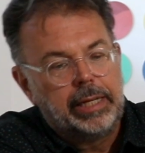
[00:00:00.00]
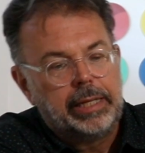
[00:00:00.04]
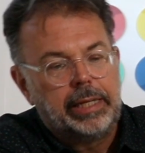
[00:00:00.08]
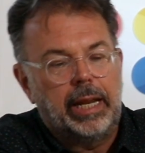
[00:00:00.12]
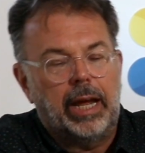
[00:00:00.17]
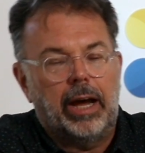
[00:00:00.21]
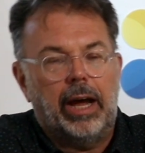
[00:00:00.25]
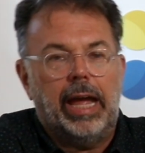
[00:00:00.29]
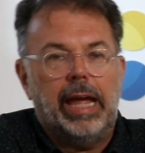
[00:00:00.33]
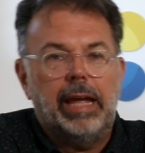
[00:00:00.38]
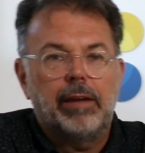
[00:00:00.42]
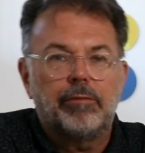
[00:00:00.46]

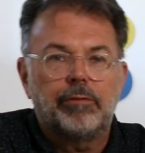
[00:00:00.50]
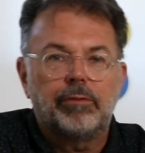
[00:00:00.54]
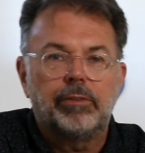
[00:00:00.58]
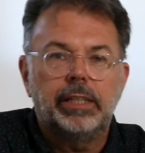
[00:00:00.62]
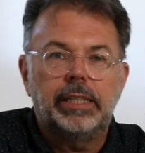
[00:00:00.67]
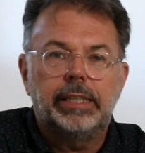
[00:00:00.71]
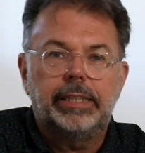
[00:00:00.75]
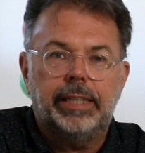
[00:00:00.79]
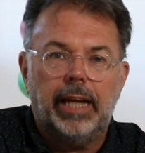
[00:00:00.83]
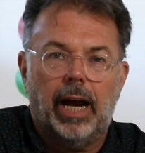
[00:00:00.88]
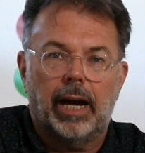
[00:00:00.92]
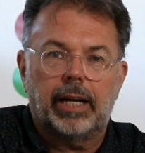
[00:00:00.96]
Now
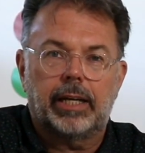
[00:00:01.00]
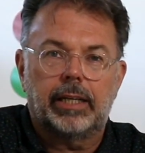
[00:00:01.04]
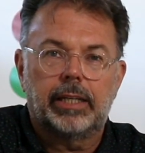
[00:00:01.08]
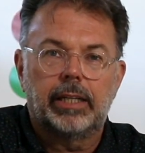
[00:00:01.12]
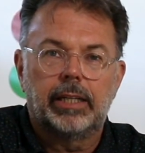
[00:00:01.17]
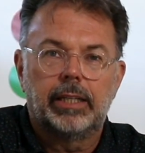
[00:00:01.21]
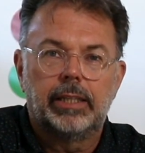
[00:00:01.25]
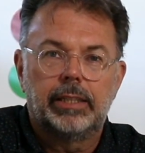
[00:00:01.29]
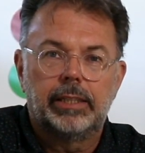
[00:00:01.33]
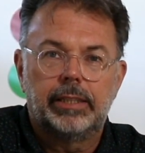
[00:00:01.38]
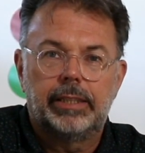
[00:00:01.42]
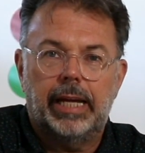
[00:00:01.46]
every duck
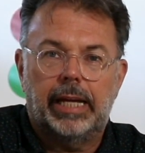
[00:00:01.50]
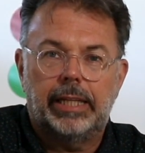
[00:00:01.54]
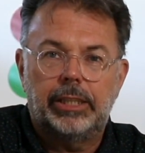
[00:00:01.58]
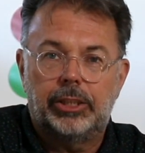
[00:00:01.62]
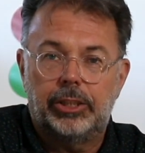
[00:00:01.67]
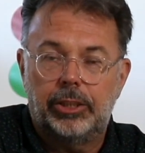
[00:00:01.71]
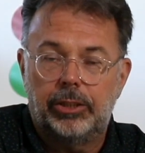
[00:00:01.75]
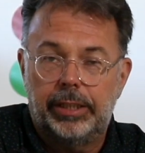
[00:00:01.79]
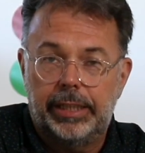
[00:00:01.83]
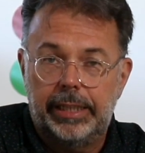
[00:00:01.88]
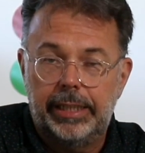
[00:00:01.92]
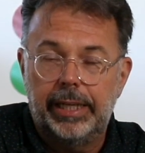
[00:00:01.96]

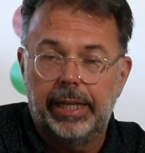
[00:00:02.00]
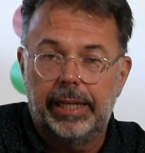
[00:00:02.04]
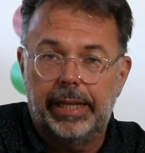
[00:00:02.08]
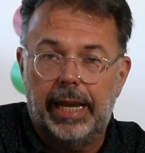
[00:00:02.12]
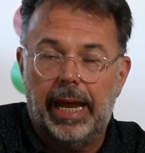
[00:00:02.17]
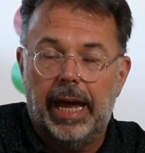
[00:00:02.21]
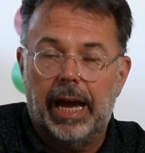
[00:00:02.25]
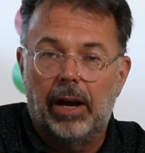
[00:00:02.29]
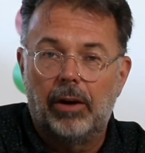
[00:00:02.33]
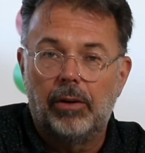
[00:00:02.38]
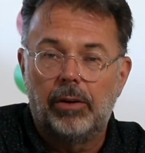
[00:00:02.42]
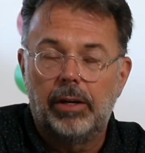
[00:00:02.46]
that you hear
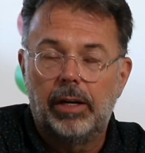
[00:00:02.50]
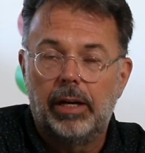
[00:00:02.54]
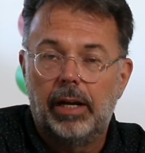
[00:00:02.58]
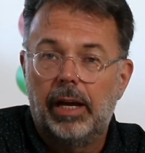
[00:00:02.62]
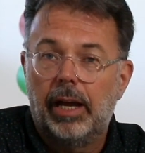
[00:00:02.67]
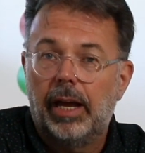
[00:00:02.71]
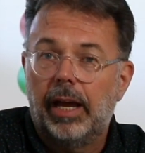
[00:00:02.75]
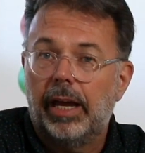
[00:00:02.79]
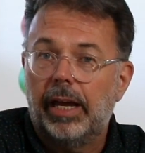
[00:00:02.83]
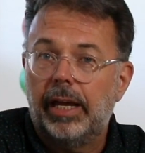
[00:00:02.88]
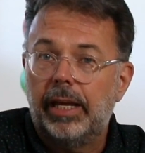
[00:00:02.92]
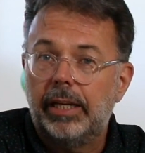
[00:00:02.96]
now
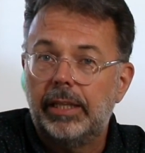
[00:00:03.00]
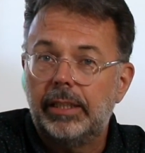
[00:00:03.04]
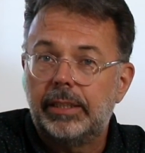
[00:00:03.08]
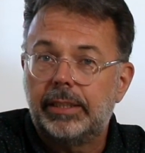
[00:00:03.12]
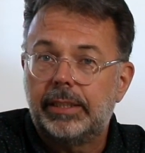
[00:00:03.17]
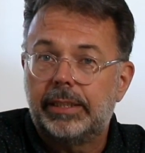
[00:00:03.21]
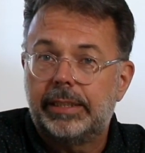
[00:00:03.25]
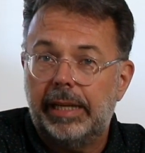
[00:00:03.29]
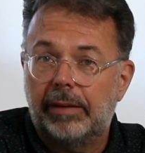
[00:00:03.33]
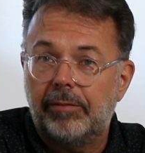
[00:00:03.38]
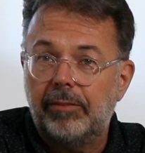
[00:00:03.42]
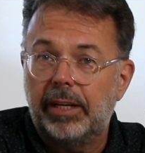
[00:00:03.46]
is
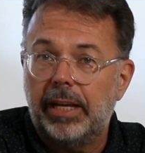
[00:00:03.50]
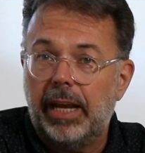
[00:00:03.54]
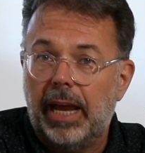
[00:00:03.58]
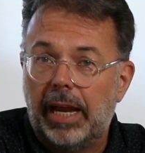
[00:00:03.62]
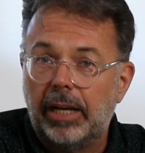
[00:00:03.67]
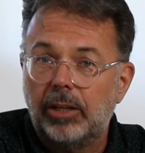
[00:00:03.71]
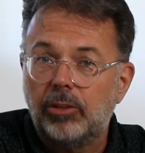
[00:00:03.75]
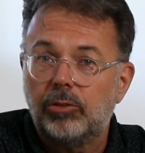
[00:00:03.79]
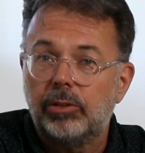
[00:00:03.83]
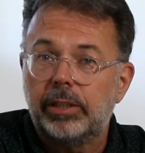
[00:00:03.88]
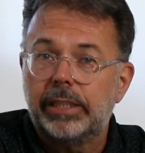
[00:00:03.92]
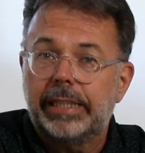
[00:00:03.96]

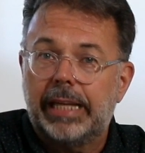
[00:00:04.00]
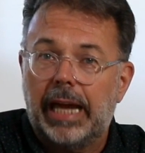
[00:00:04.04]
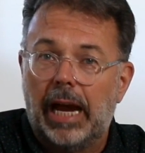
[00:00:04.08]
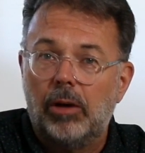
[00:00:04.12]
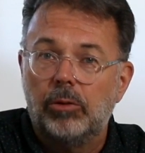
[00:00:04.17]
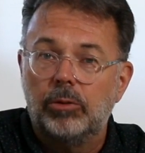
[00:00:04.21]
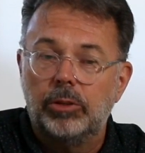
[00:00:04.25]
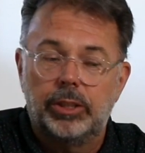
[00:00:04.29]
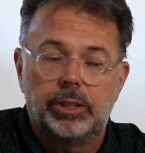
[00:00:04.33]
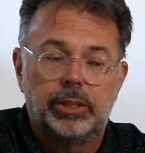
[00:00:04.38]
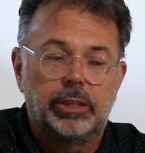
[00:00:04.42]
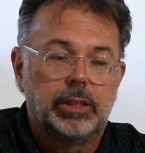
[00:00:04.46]
700
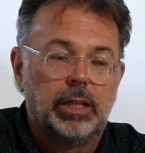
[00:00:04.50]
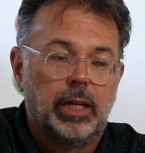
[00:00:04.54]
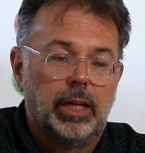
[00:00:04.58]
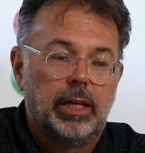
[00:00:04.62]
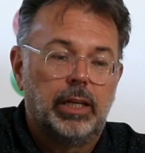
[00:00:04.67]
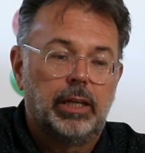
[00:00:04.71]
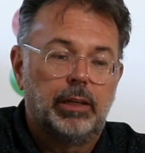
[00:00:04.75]
Gauss.